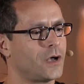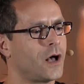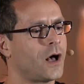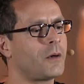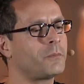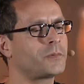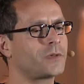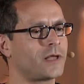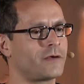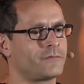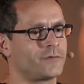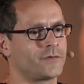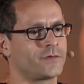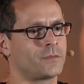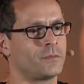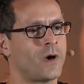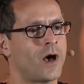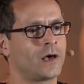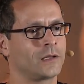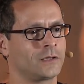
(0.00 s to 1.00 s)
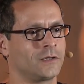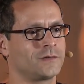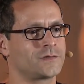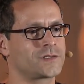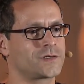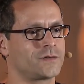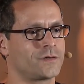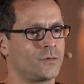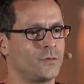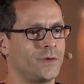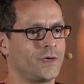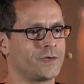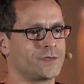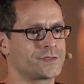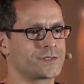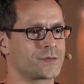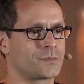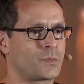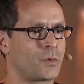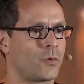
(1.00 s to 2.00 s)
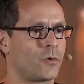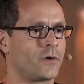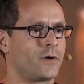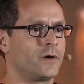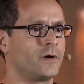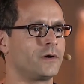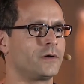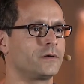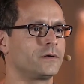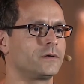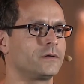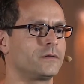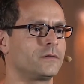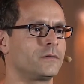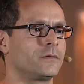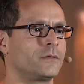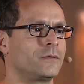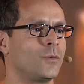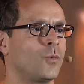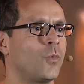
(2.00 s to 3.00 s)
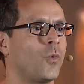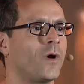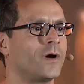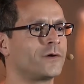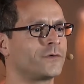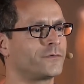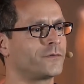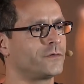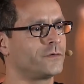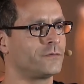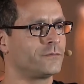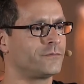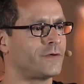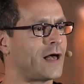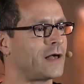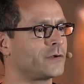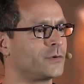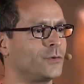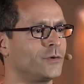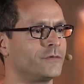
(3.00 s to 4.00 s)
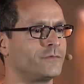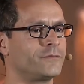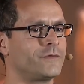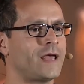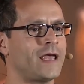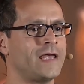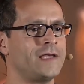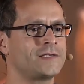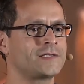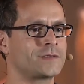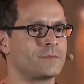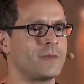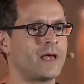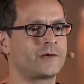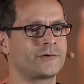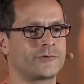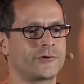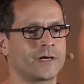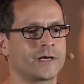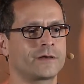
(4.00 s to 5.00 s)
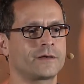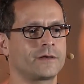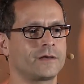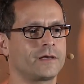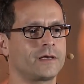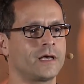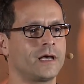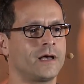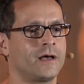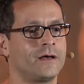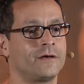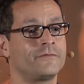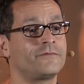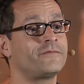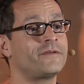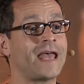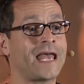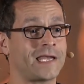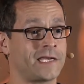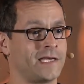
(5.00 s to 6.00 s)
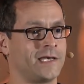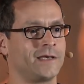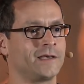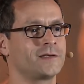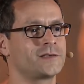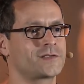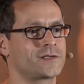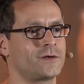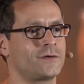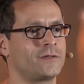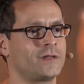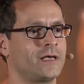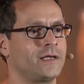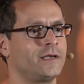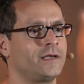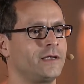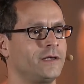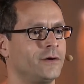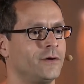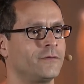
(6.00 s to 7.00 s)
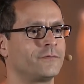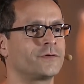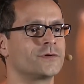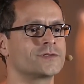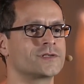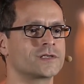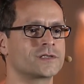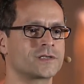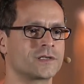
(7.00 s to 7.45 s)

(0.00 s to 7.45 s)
uplevel the model so that we could support the wonderful value of asymmetric uh, fanning so that you know if there's a